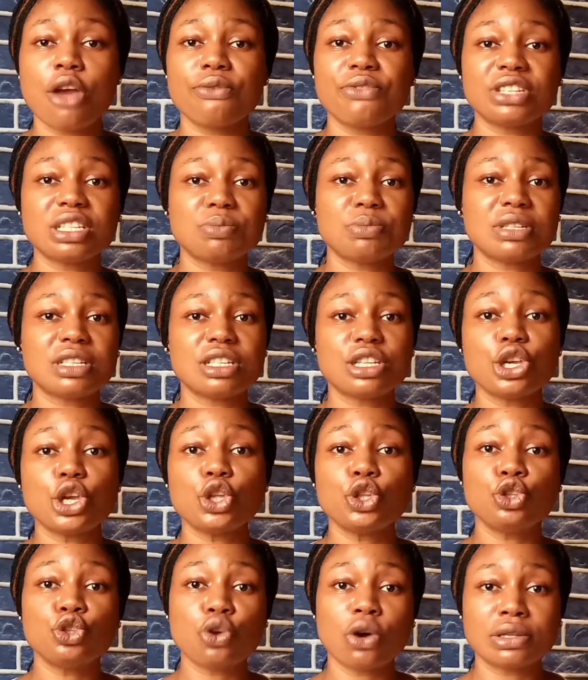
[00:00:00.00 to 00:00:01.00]
vitamin c
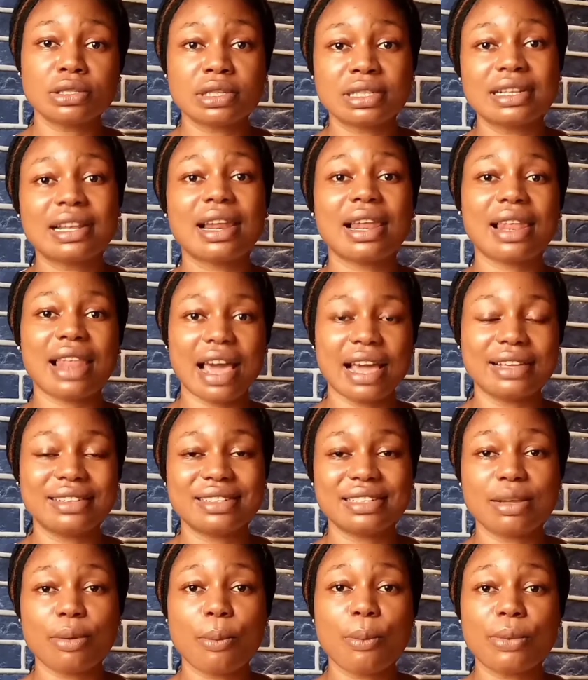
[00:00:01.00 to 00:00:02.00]
doesn't
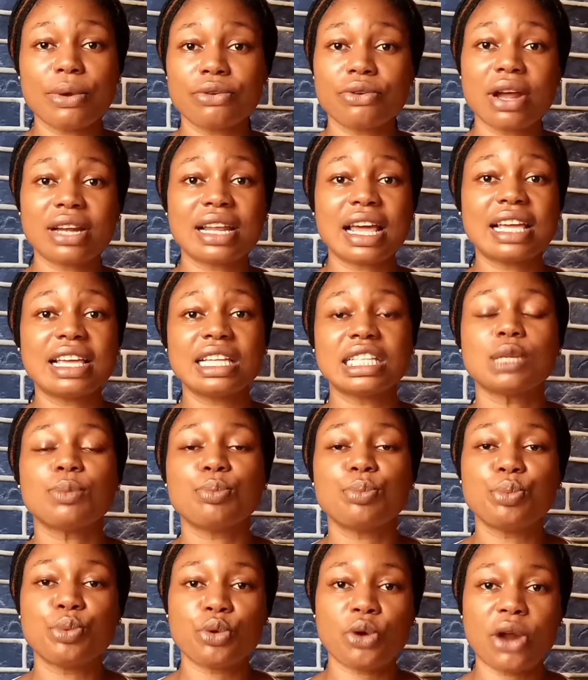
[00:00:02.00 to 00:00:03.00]
lighten rather it
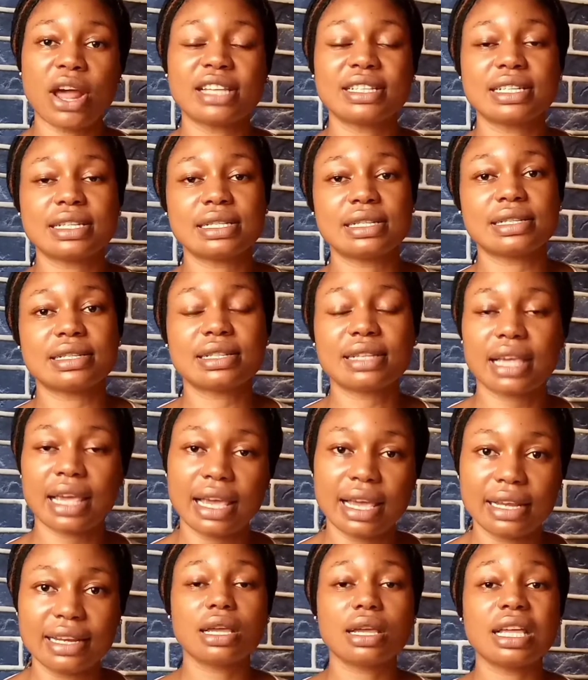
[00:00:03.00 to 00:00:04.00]
brightens the
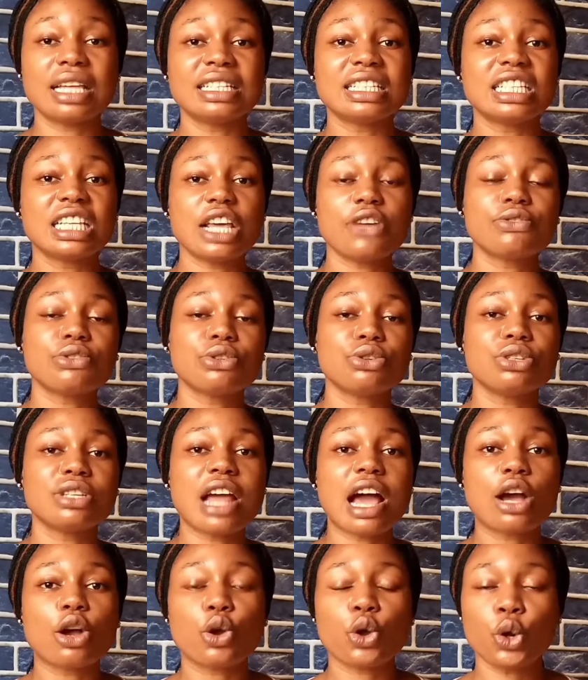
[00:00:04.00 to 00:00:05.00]
skin it gives you
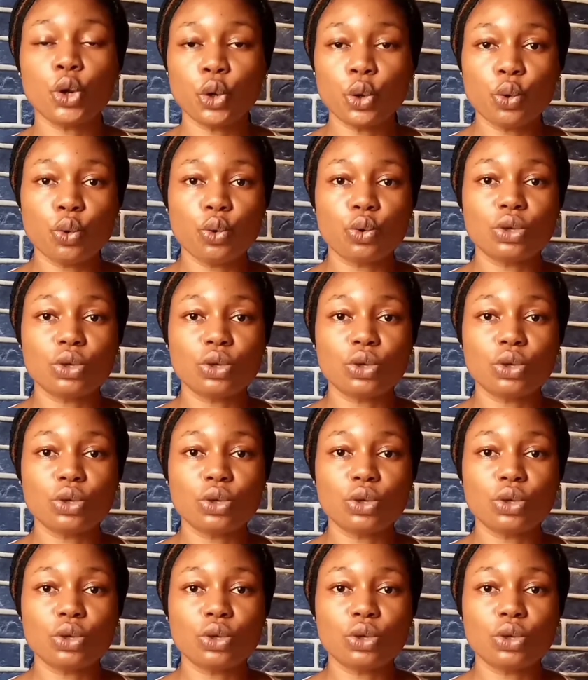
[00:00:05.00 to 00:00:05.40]
that glow